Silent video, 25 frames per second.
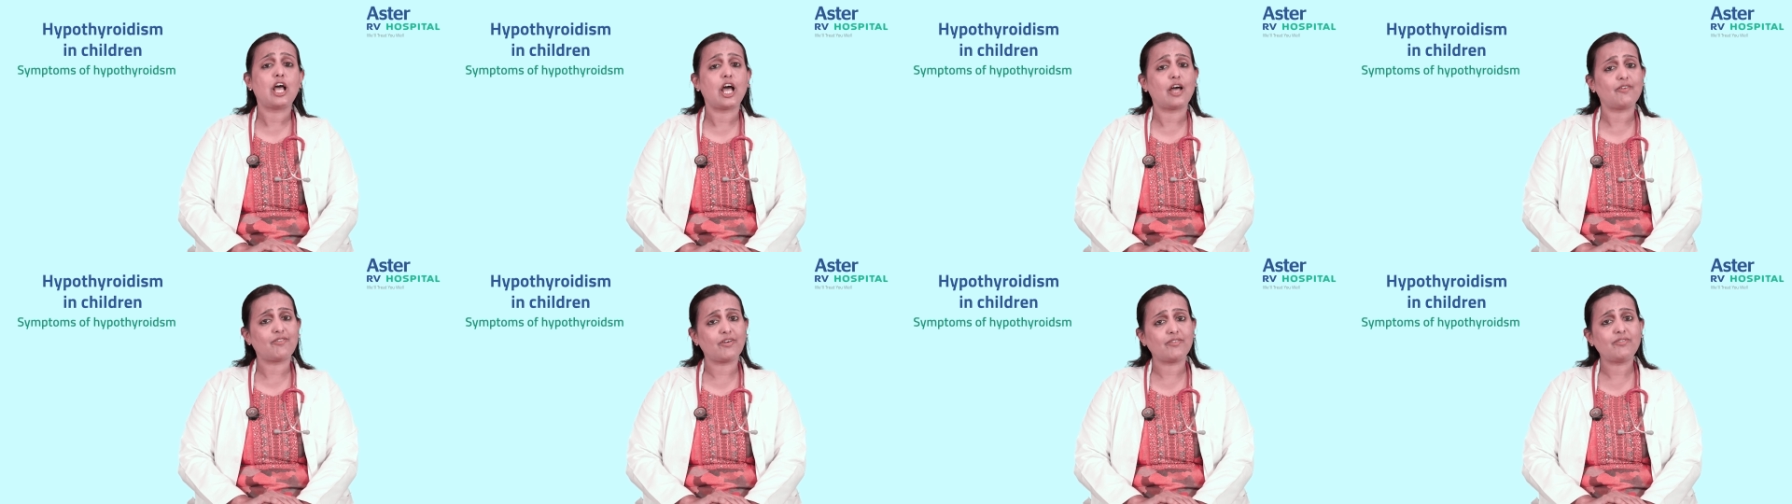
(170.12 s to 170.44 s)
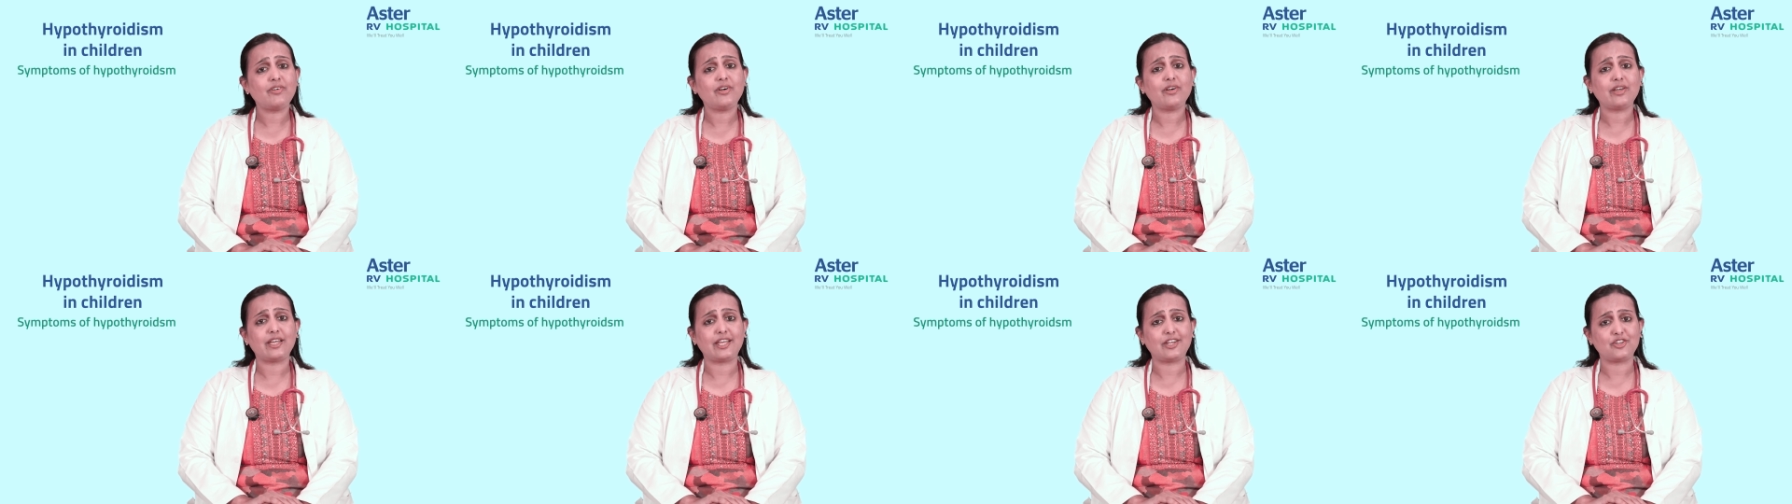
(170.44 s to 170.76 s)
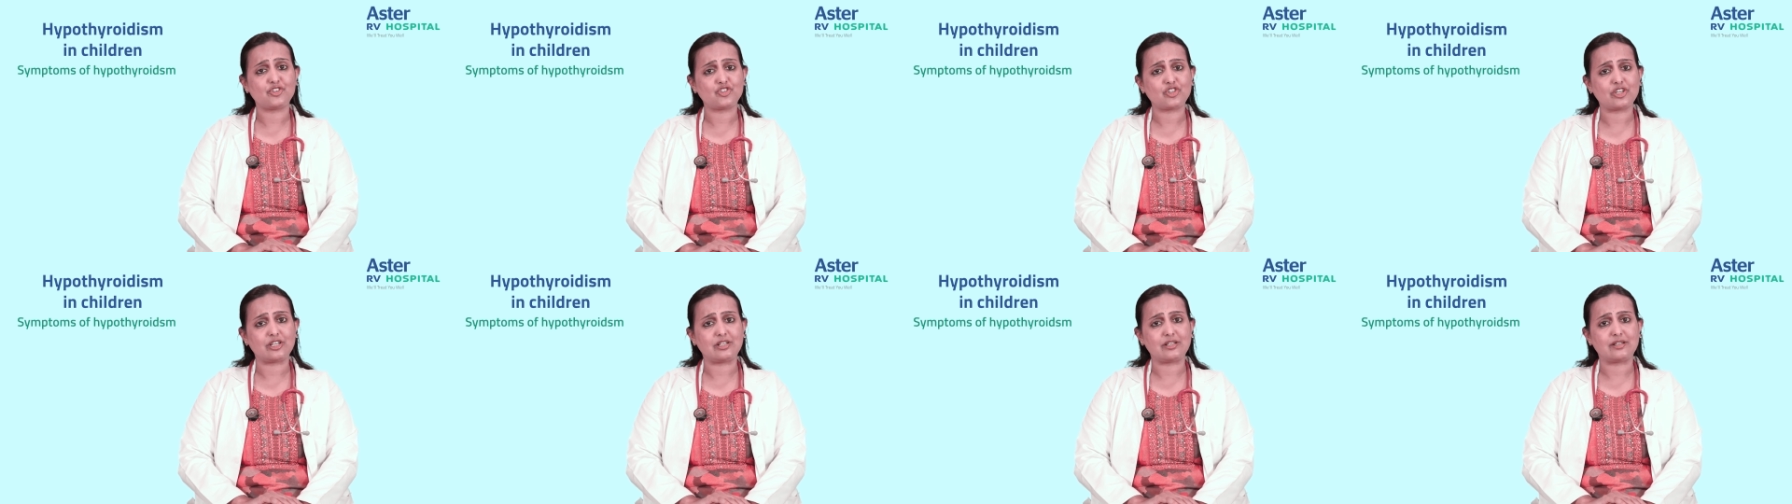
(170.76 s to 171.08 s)
However,
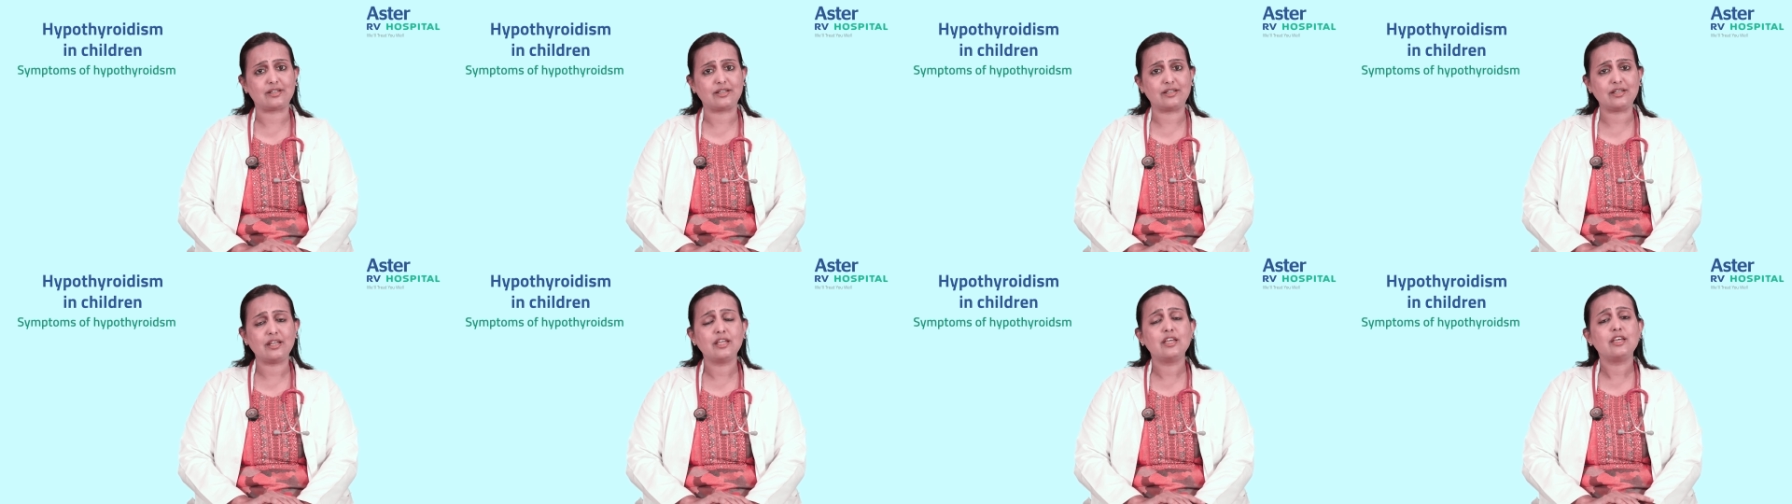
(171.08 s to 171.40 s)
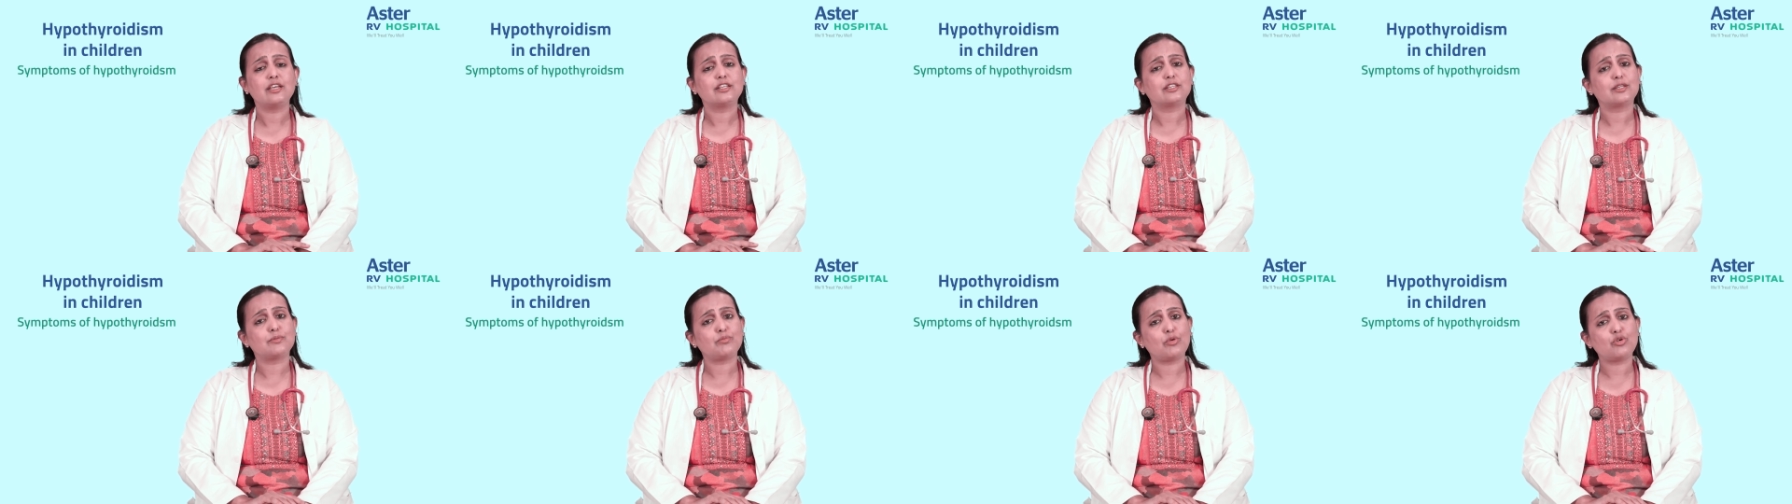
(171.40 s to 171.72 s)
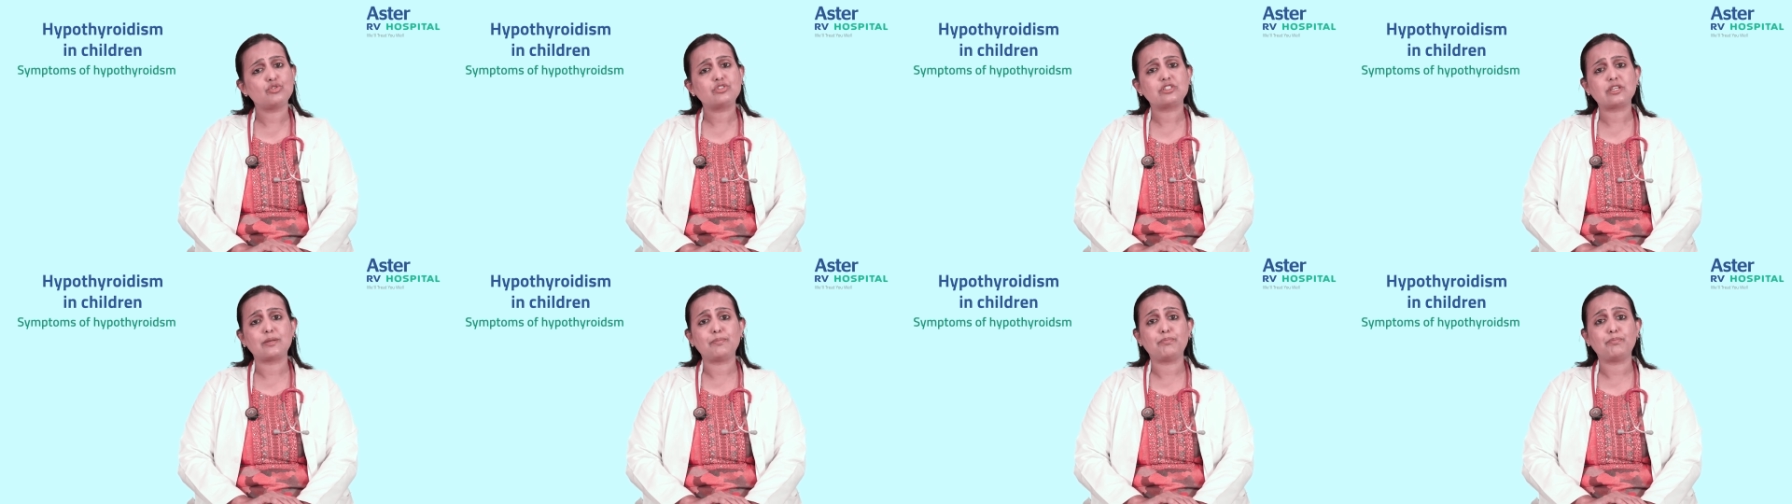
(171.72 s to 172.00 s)
in children, the most